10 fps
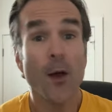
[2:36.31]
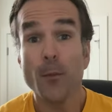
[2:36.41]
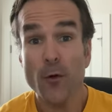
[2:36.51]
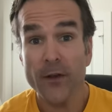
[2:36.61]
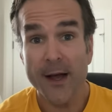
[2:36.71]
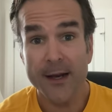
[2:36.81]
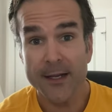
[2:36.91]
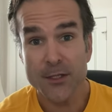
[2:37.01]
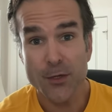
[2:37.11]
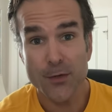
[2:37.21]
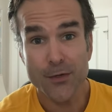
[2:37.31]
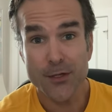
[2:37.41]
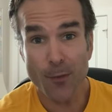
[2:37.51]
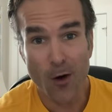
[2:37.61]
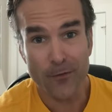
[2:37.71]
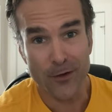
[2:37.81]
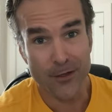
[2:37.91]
Moving on into Smallville, the